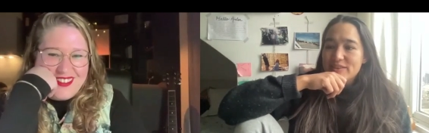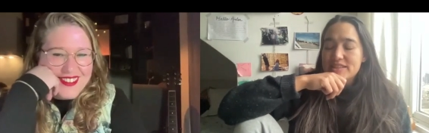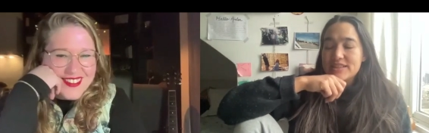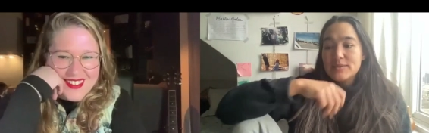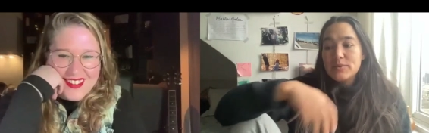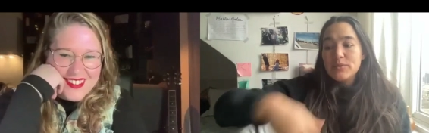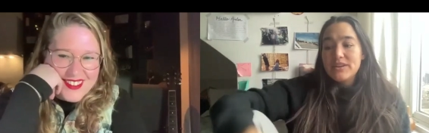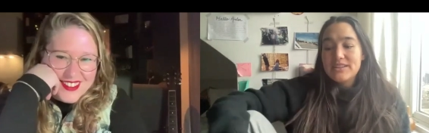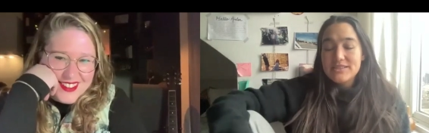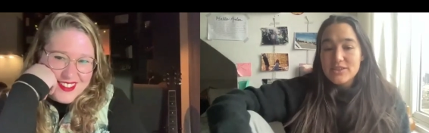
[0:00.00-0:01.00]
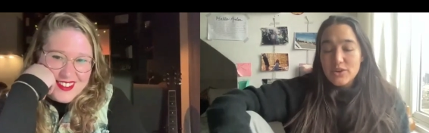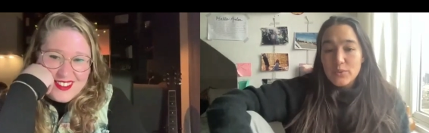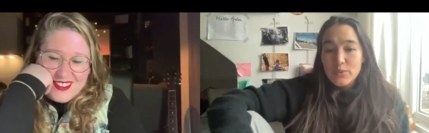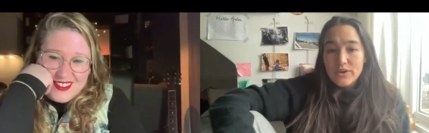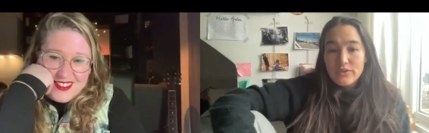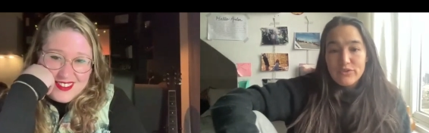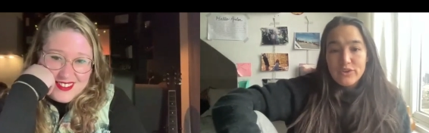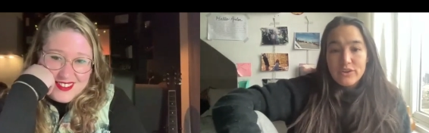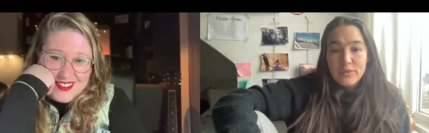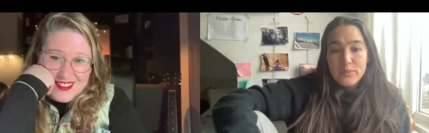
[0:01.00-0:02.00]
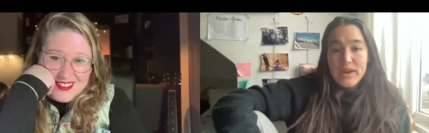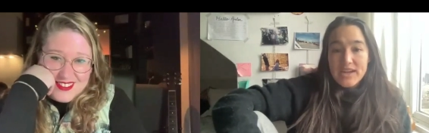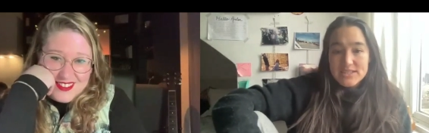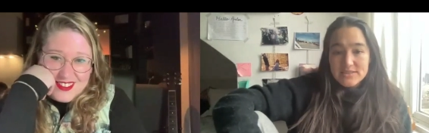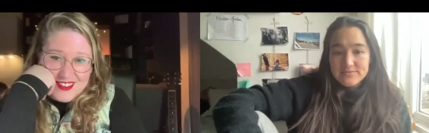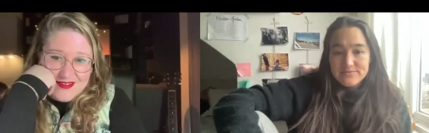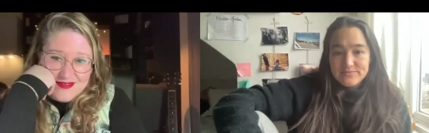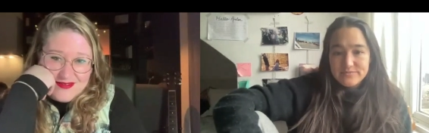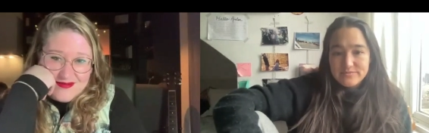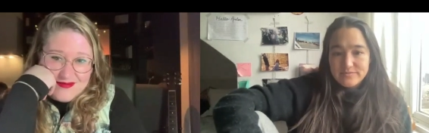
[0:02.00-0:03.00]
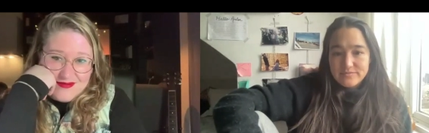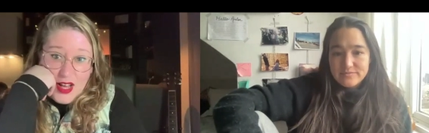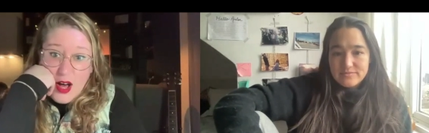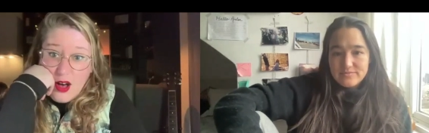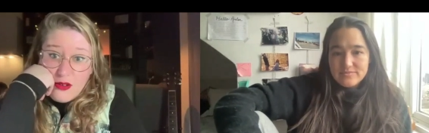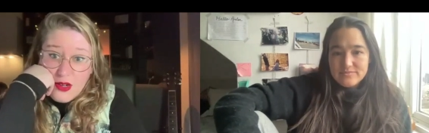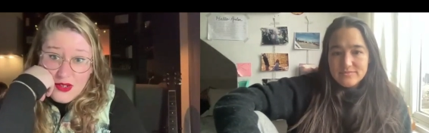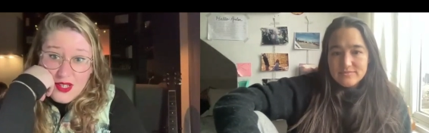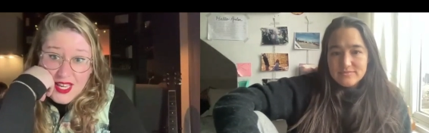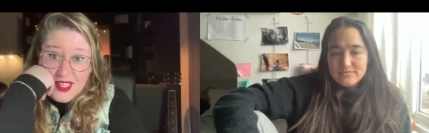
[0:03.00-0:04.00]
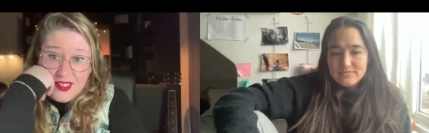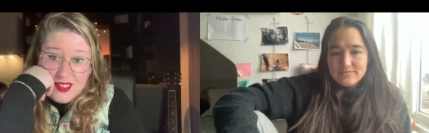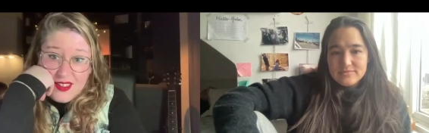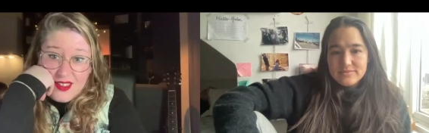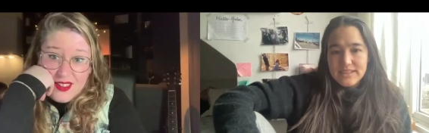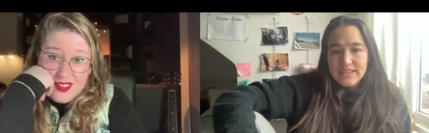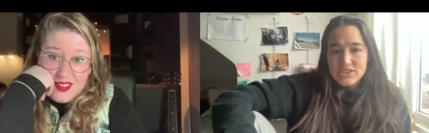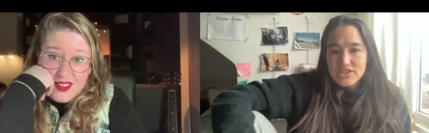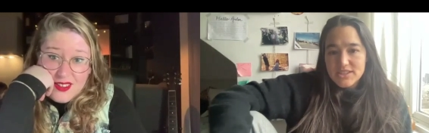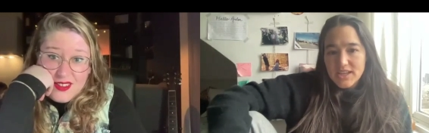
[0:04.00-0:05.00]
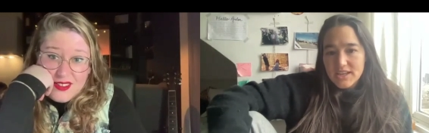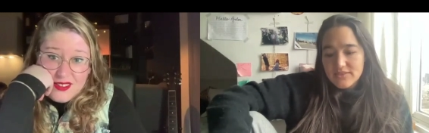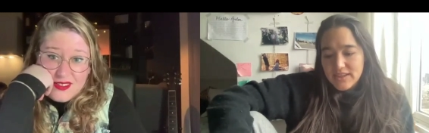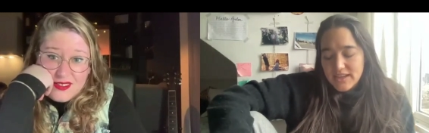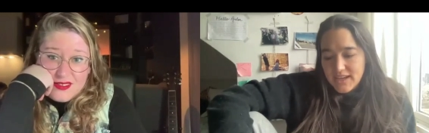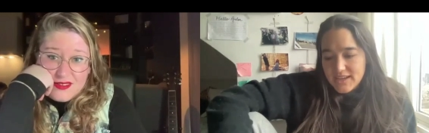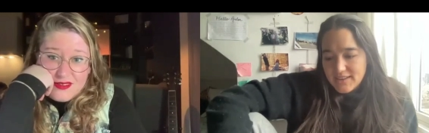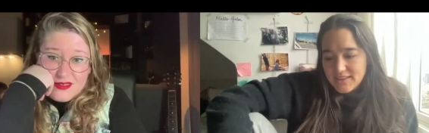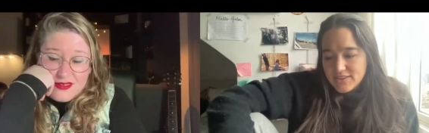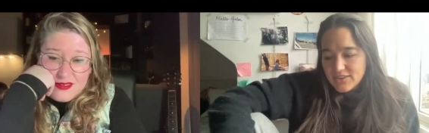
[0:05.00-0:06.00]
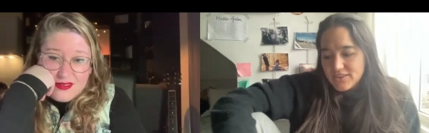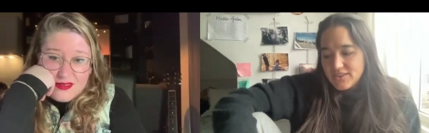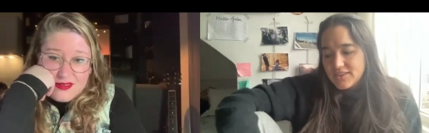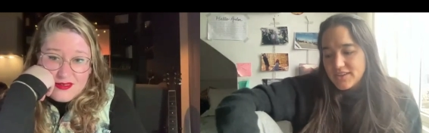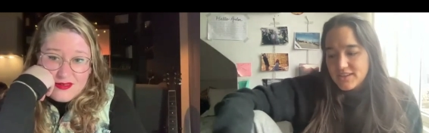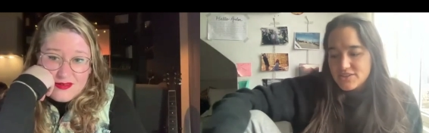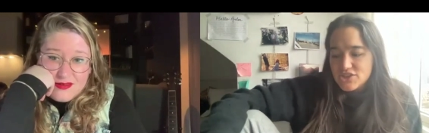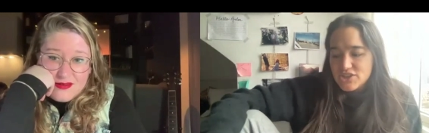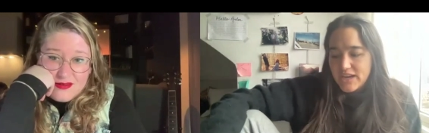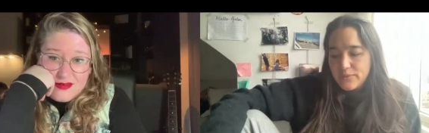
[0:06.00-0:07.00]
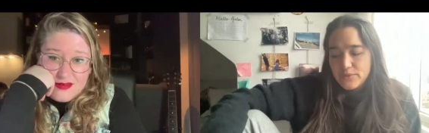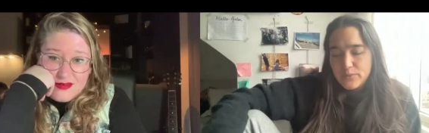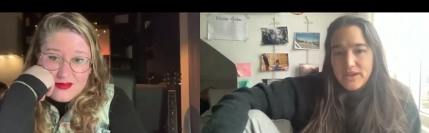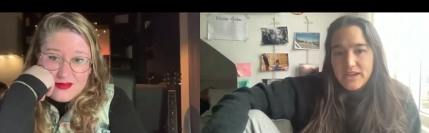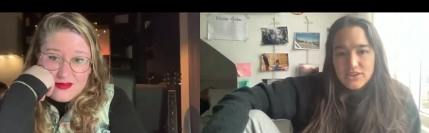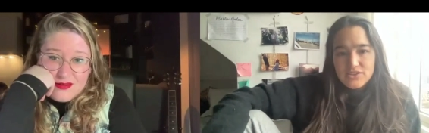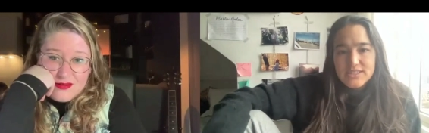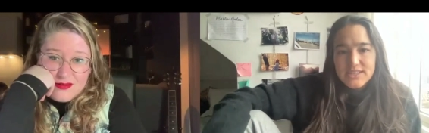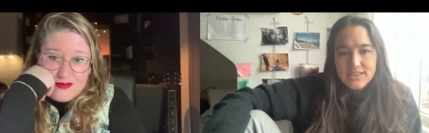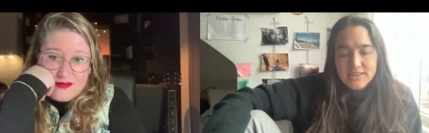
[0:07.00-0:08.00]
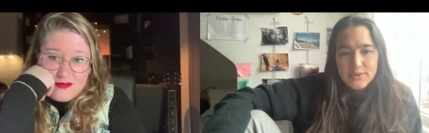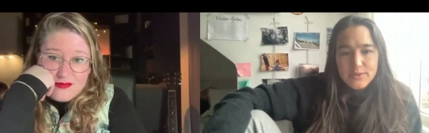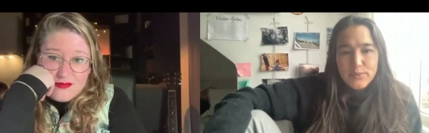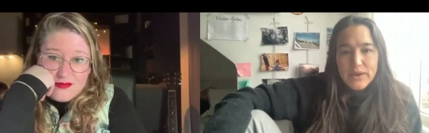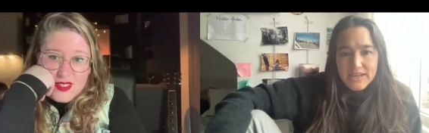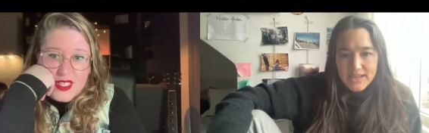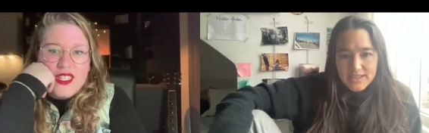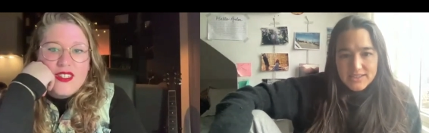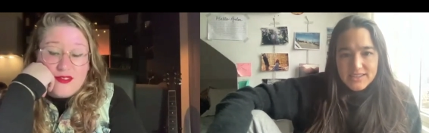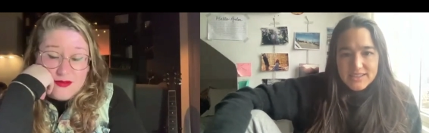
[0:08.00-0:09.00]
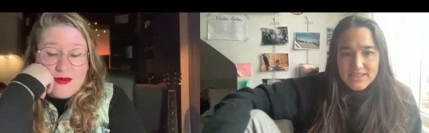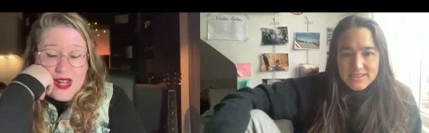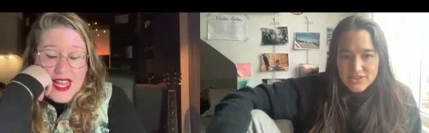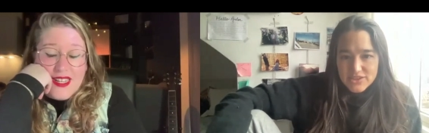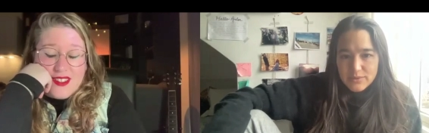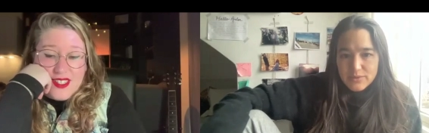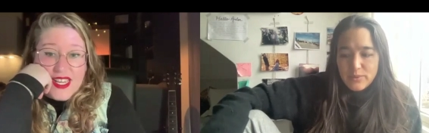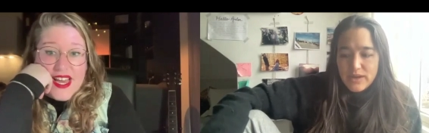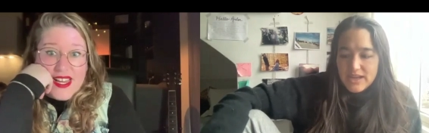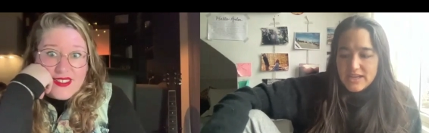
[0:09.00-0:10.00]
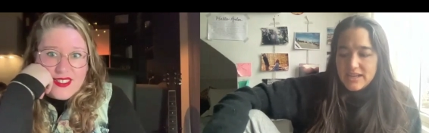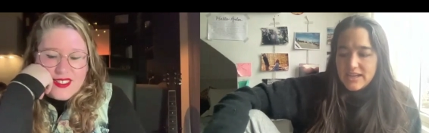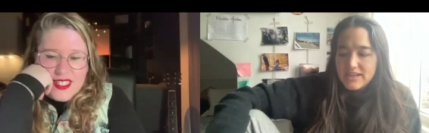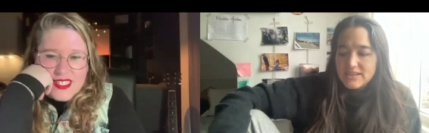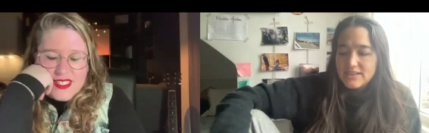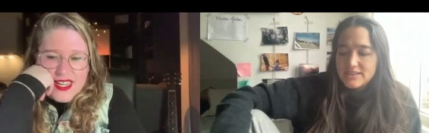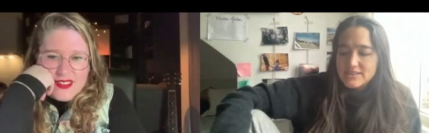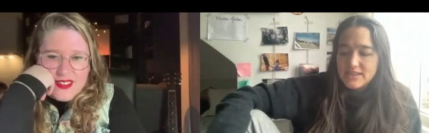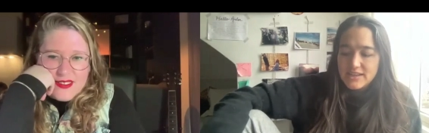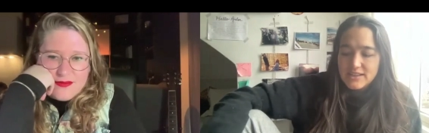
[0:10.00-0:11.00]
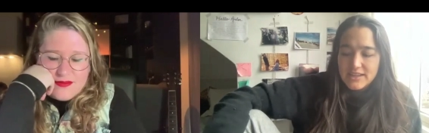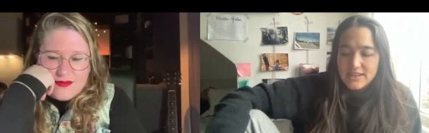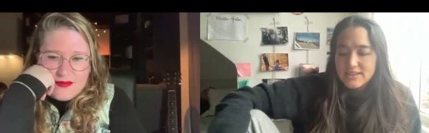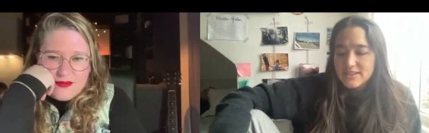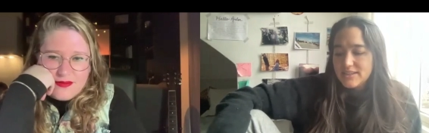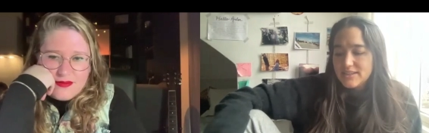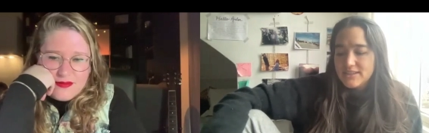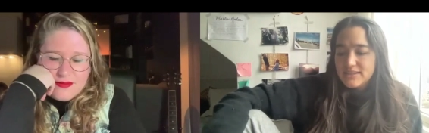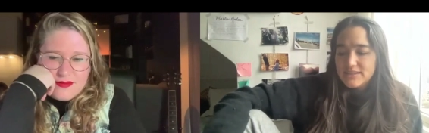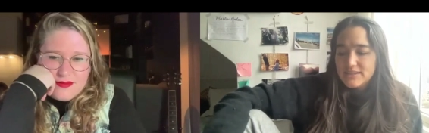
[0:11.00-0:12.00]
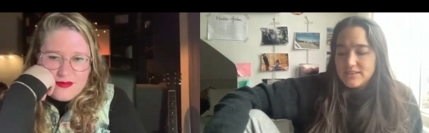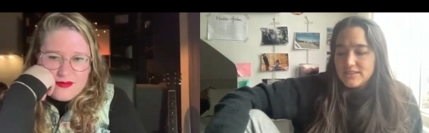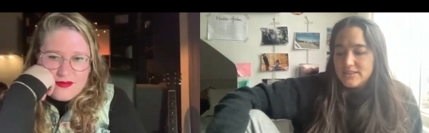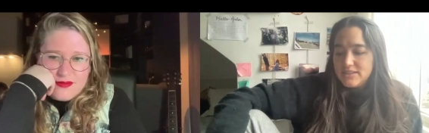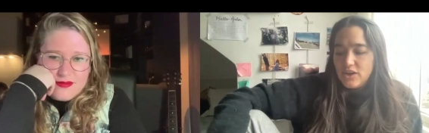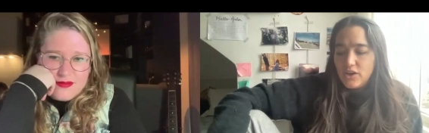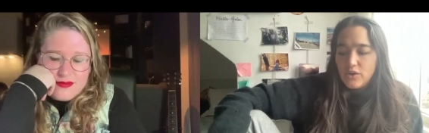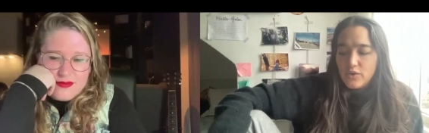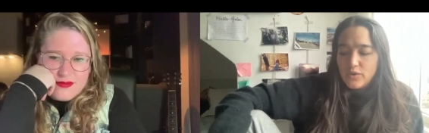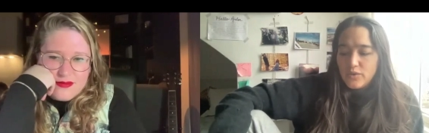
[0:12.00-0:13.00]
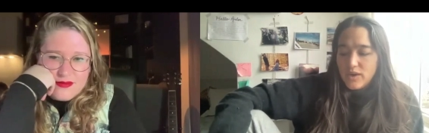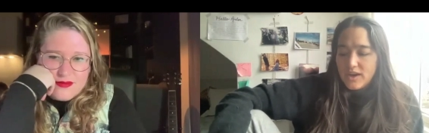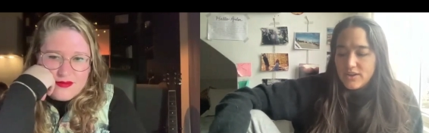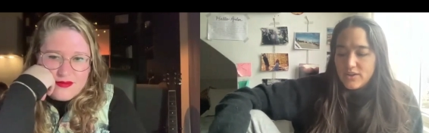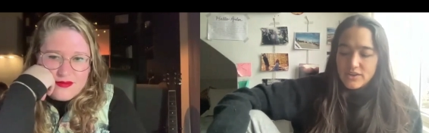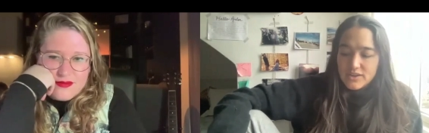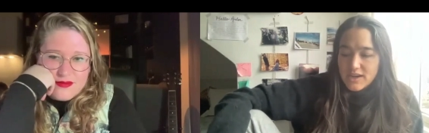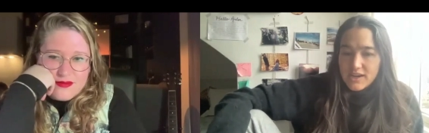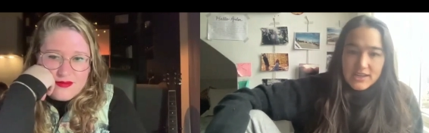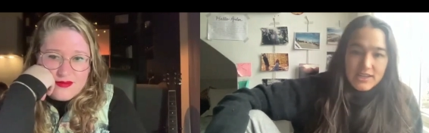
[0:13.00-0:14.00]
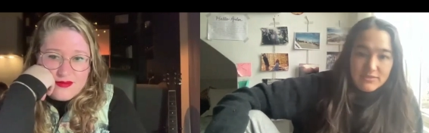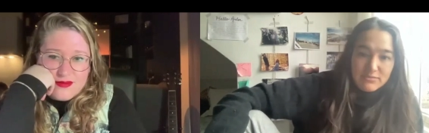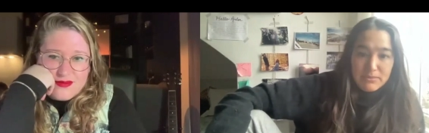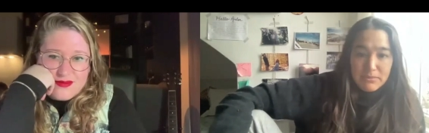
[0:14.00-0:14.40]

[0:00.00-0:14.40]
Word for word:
Speaker 1: what's Nicte up to? Well, Nicte's gonna work for Wade. Oh, okay. Like she's kind of like had a little kind of chat with Wade. You see at the wedding, nick right? Yes, Wade, yes, and yes. Kind of like, yo, I know you're not gonna give me